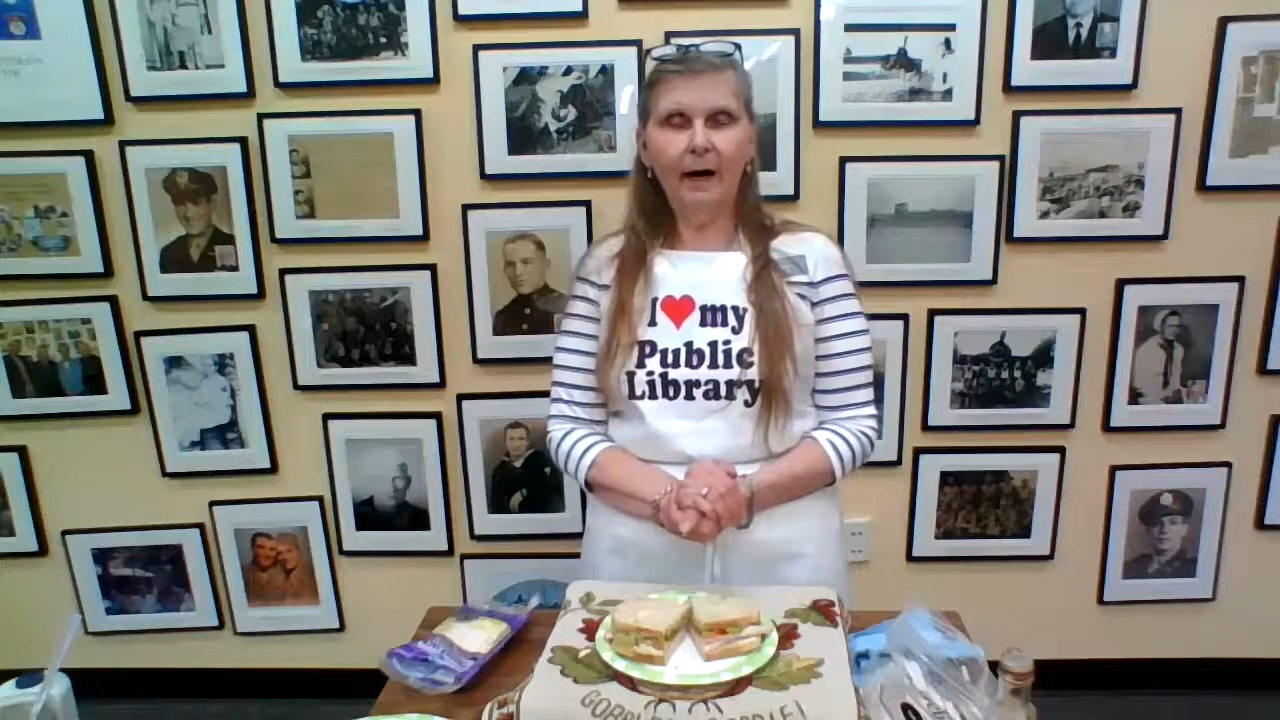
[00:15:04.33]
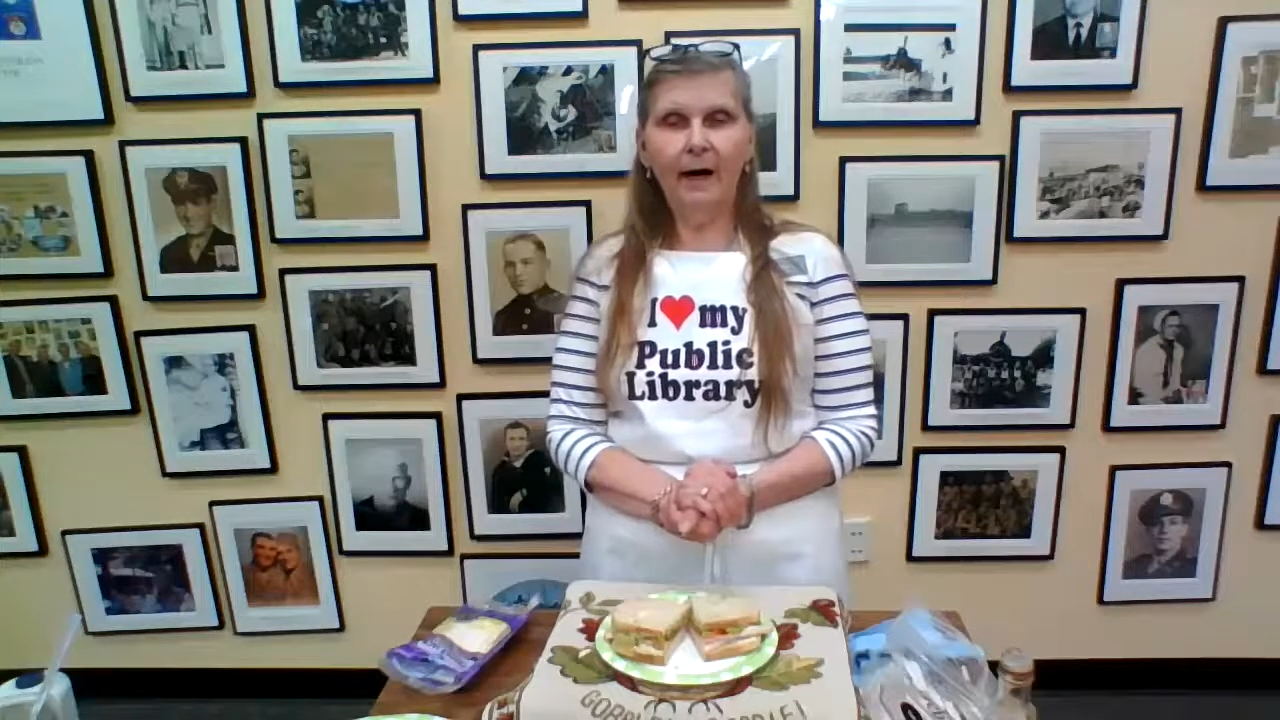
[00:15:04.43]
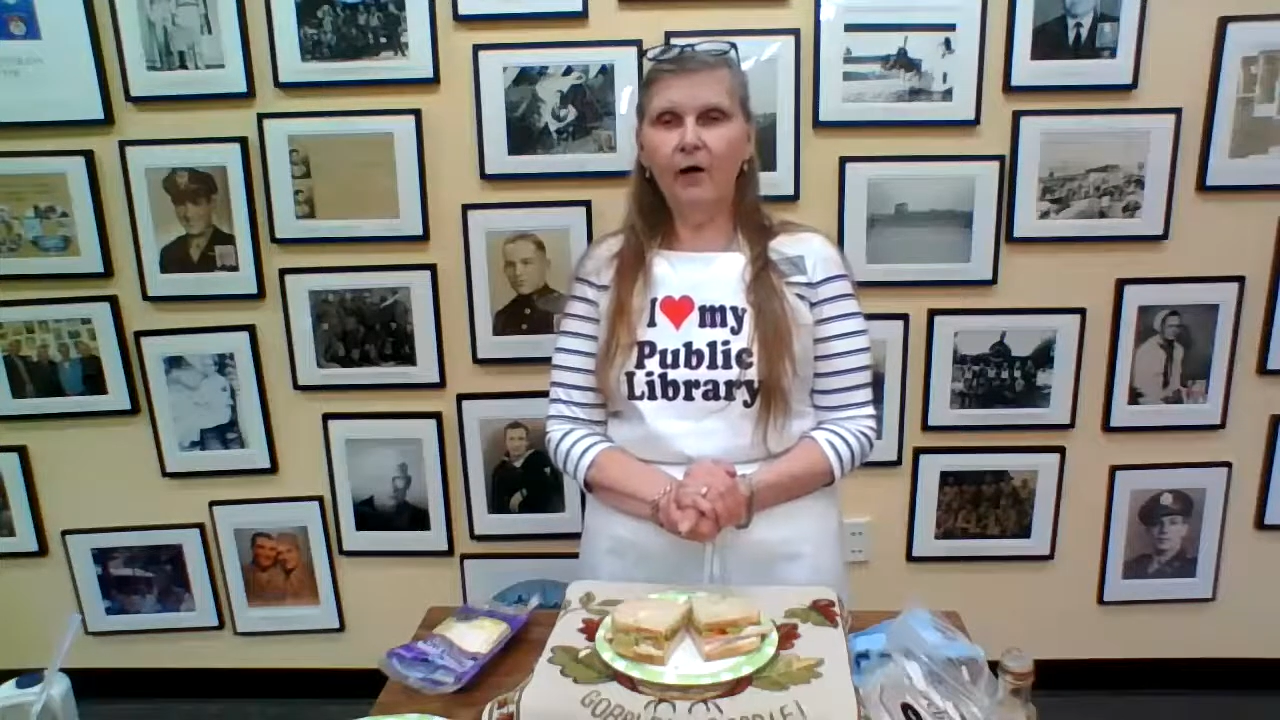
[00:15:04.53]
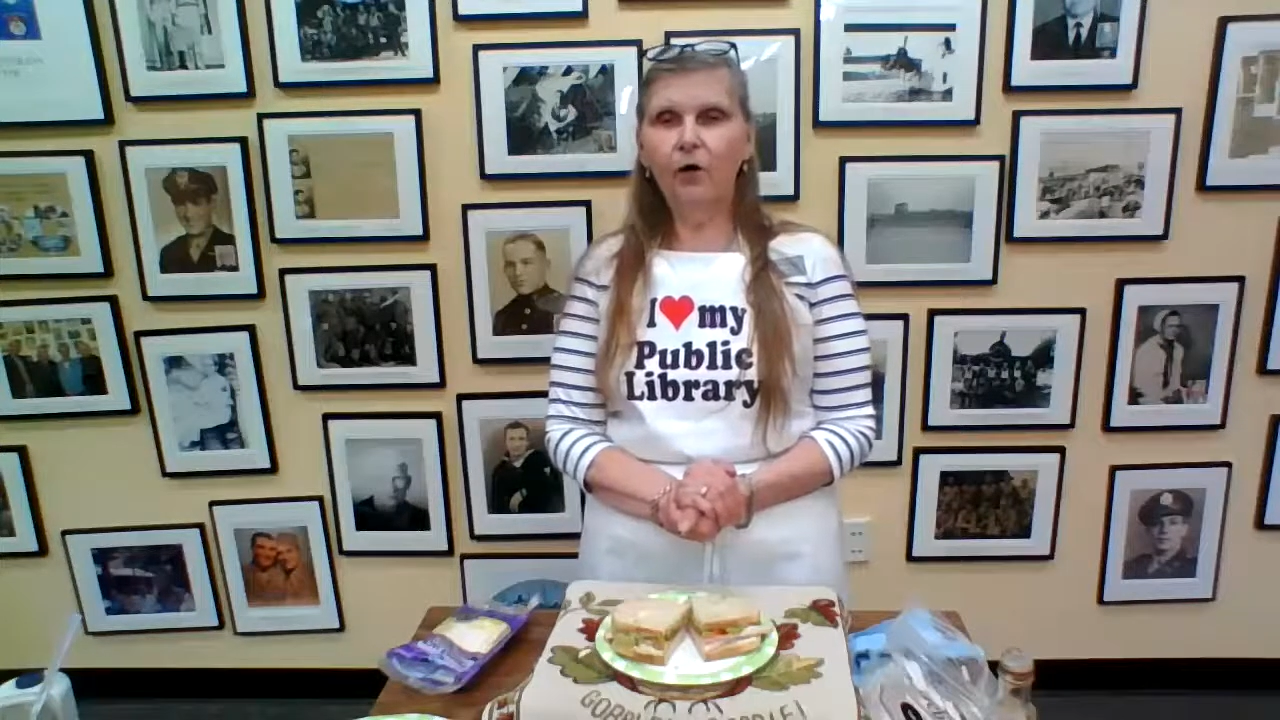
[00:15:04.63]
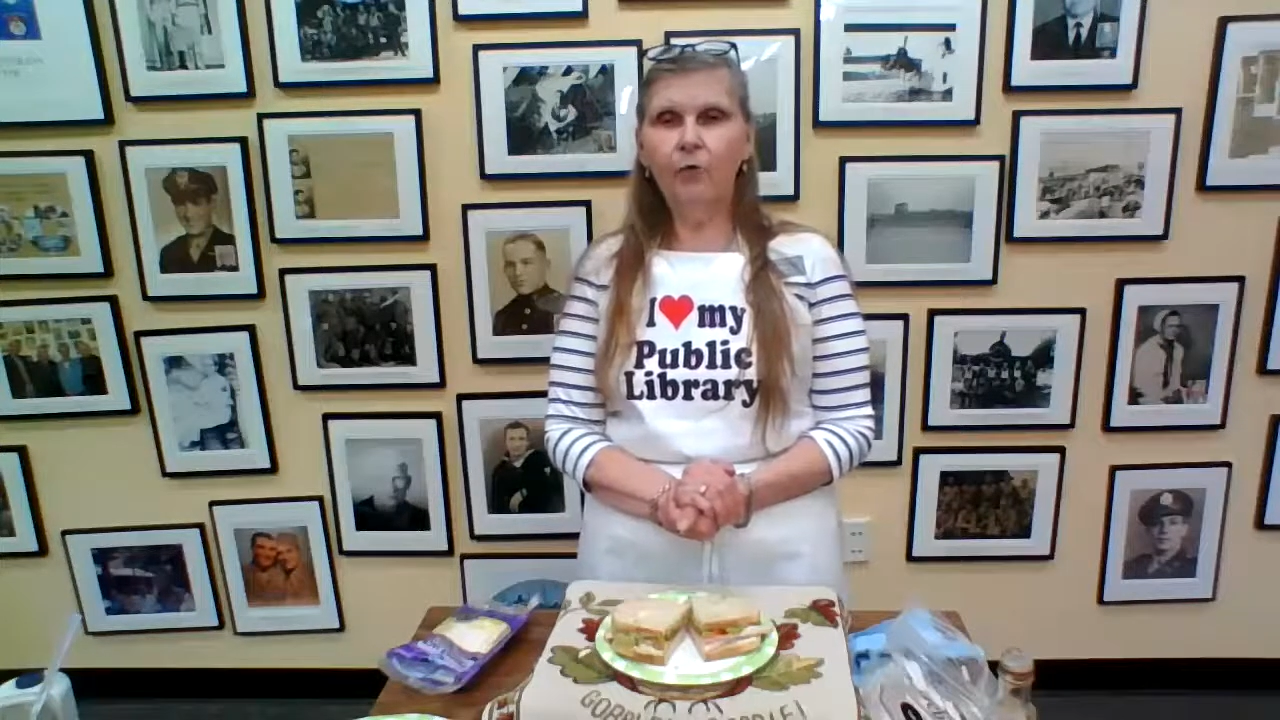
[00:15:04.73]

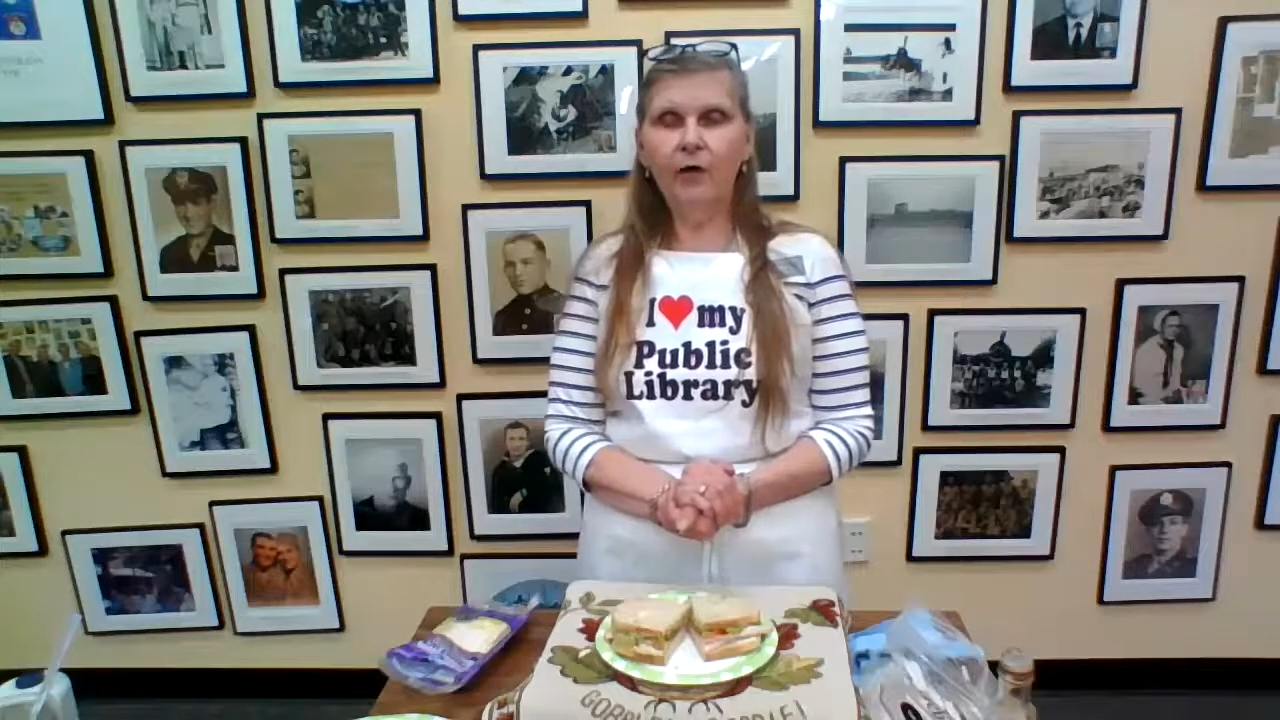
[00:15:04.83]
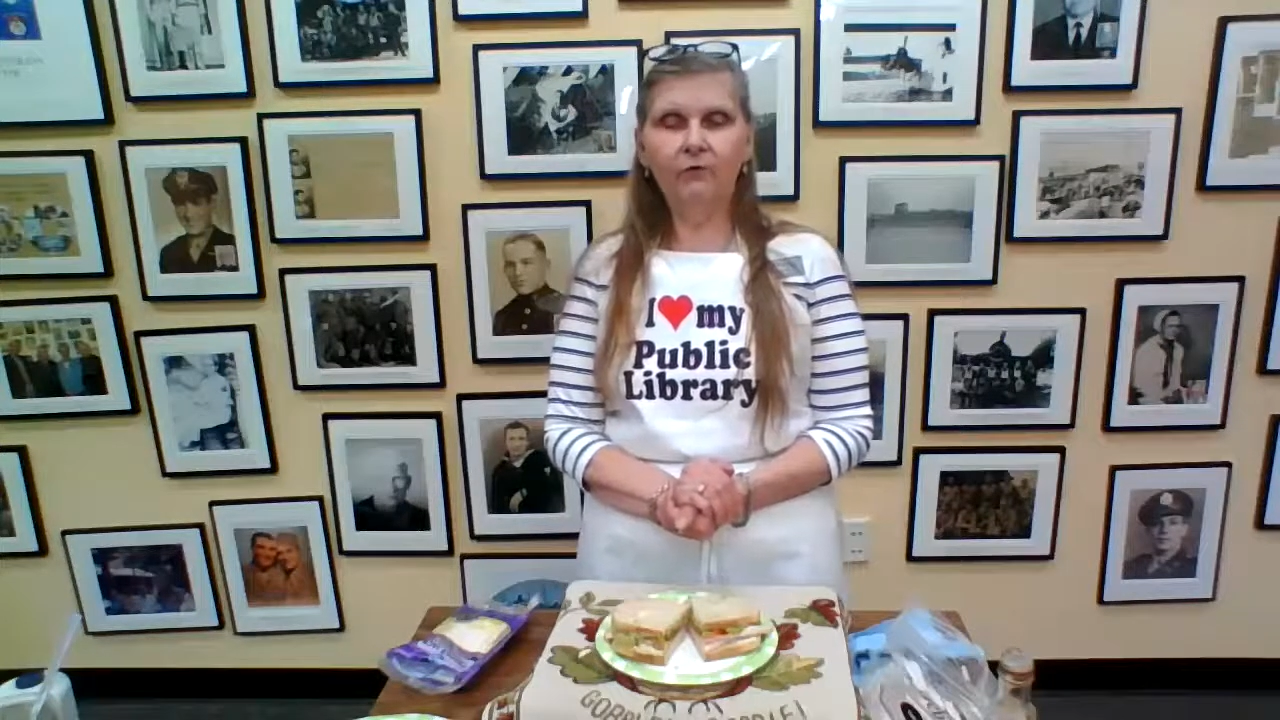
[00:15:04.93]
I hope you